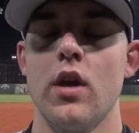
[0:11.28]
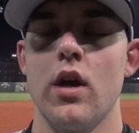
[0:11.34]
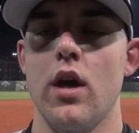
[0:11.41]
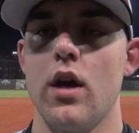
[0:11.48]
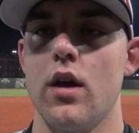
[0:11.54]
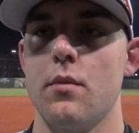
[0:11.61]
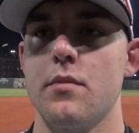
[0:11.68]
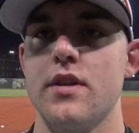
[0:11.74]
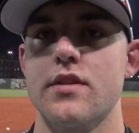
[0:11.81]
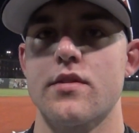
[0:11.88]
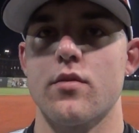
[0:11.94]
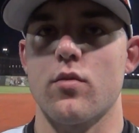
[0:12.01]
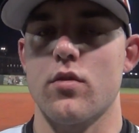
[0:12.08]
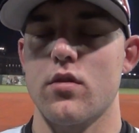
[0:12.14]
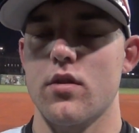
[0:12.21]
It means
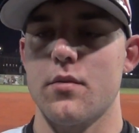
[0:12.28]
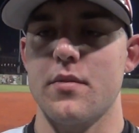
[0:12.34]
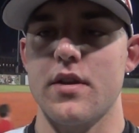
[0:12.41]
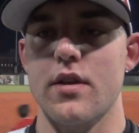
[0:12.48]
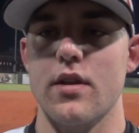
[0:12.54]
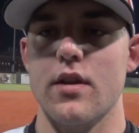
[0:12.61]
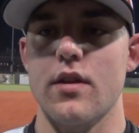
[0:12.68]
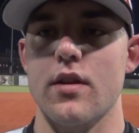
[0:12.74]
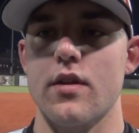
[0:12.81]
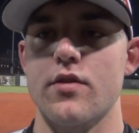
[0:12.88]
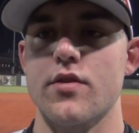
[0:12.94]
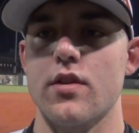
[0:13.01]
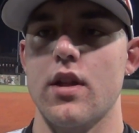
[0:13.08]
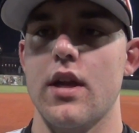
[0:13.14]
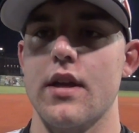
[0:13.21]
the world. I mean,
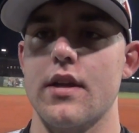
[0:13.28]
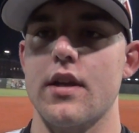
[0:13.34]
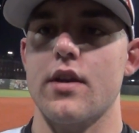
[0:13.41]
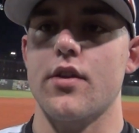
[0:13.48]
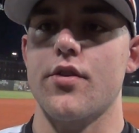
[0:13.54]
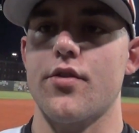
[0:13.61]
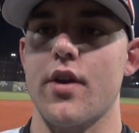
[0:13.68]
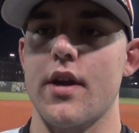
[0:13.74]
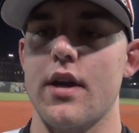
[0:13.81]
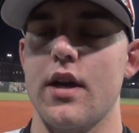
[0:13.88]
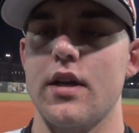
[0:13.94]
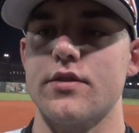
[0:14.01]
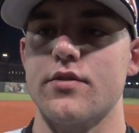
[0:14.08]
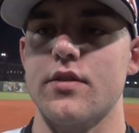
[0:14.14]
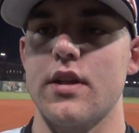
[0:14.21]
there's a lot of great
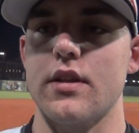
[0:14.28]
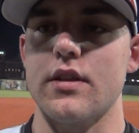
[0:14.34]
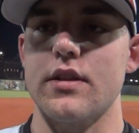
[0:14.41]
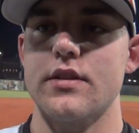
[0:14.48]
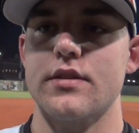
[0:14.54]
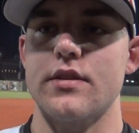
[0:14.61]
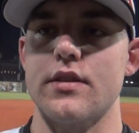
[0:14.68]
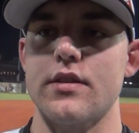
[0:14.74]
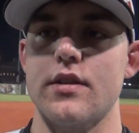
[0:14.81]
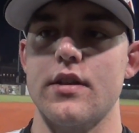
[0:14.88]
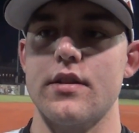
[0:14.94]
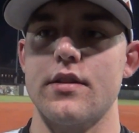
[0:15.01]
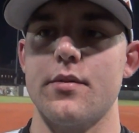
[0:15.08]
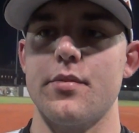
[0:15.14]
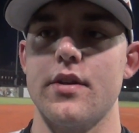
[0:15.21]
guys on that list,
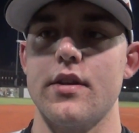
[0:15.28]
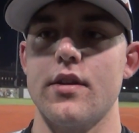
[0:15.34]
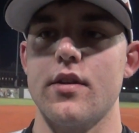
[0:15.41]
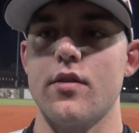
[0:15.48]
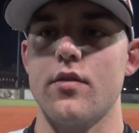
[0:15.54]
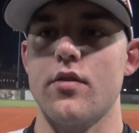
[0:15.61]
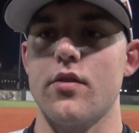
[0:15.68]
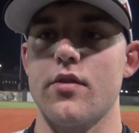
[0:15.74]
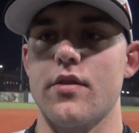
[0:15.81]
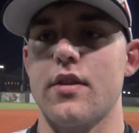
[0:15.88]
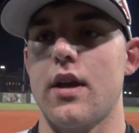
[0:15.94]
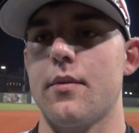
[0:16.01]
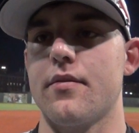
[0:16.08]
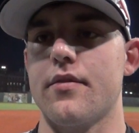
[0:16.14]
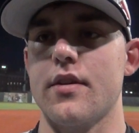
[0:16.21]
and to be on
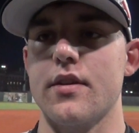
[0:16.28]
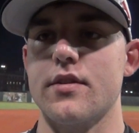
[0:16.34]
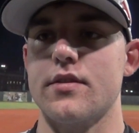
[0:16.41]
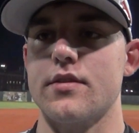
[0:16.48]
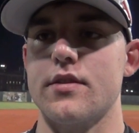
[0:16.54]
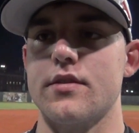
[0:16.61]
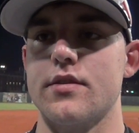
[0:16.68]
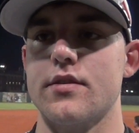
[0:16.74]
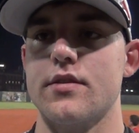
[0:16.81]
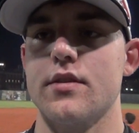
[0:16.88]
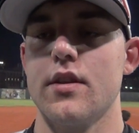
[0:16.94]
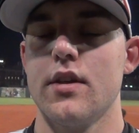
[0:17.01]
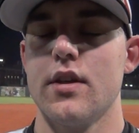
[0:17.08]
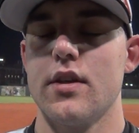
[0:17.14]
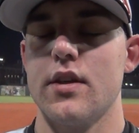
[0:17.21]
top of it,
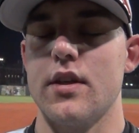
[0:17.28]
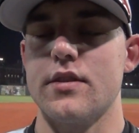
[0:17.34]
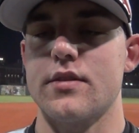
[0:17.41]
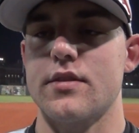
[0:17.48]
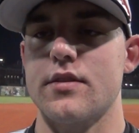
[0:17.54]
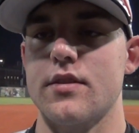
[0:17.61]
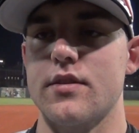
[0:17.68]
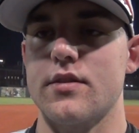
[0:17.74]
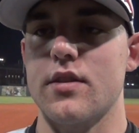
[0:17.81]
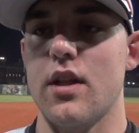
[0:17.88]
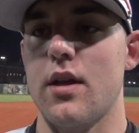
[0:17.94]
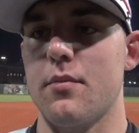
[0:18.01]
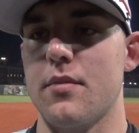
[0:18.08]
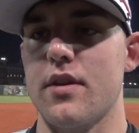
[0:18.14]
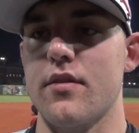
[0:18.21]
it's a
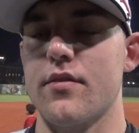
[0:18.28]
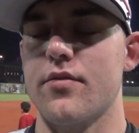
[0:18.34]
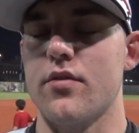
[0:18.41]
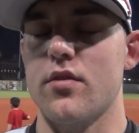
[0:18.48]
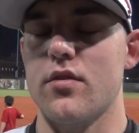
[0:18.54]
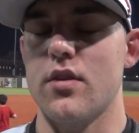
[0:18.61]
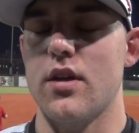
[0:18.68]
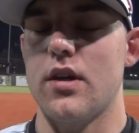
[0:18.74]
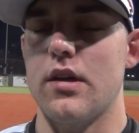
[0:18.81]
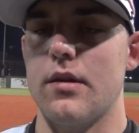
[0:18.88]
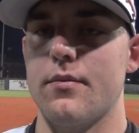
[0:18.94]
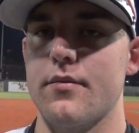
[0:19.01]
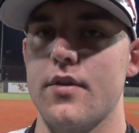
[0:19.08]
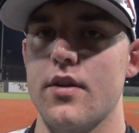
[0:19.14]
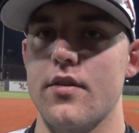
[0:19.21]
lot meaningful.
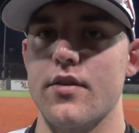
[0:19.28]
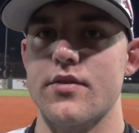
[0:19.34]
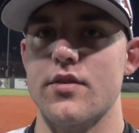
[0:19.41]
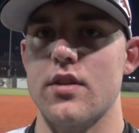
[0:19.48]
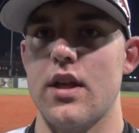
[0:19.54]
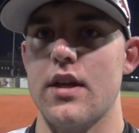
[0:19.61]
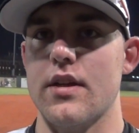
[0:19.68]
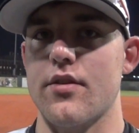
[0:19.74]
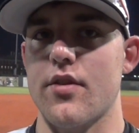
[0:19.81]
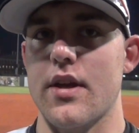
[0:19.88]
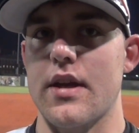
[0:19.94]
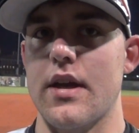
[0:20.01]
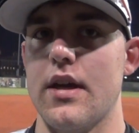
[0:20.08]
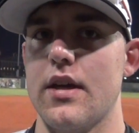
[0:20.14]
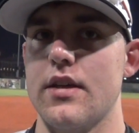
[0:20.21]
There's a lot of
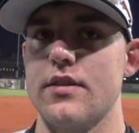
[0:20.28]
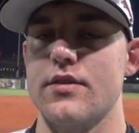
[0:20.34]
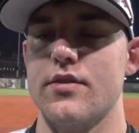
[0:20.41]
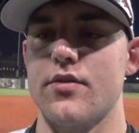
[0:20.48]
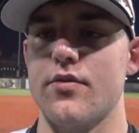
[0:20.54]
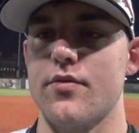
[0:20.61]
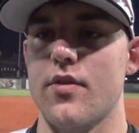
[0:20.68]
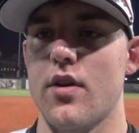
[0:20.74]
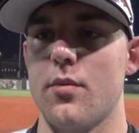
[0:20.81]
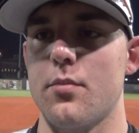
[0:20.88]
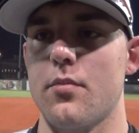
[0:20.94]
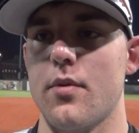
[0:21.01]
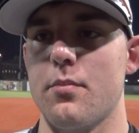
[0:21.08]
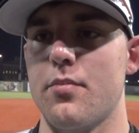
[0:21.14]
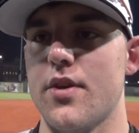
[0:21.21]
great guys who've
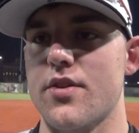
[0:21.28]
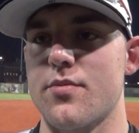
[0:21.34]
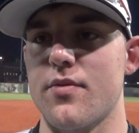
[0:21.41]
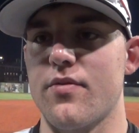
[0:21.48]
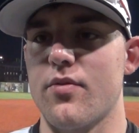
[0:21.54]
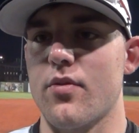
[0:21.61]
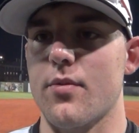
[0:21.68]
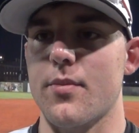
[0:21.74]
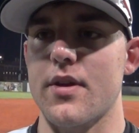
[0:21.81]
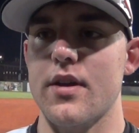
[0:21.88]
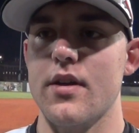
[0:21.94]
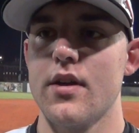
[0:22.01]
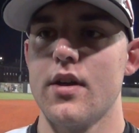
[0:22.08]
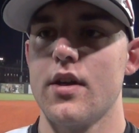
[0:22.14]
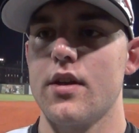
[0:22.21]
come and pitched before
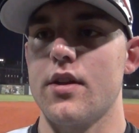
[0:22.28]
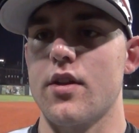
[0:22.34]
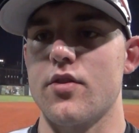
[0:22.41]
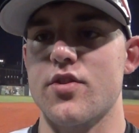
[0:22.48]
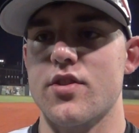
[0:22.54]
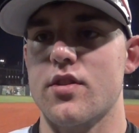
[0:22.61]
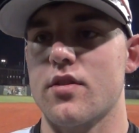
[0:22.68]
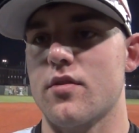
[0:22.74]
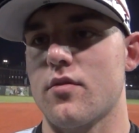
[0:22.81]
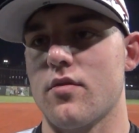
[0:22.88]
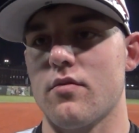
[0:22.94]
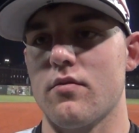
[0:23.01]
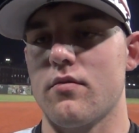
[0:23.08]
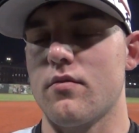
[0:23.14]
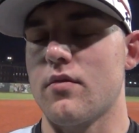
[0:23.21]
me. Just
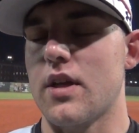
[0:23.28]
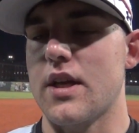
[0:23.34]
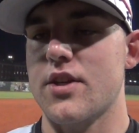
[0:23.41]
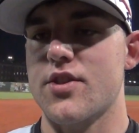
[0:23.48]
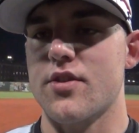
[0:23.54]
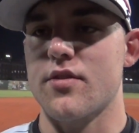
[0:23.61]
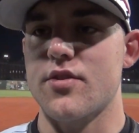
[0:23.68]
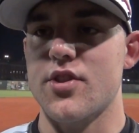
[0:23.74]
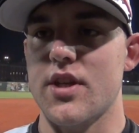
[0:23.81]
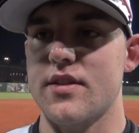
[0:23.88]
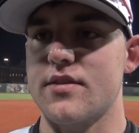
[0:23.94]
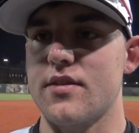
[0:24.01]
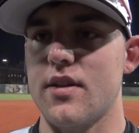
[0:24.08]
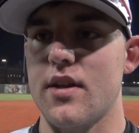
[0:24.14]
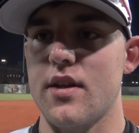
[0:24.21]
last year, Jake
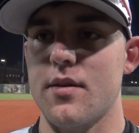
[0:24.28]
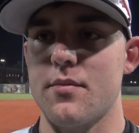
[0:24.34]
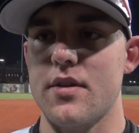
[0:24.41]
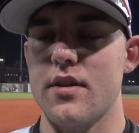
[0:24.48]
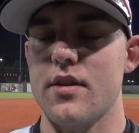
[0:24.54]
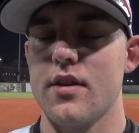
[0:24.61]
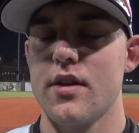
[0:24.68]
Stinnett. I mean,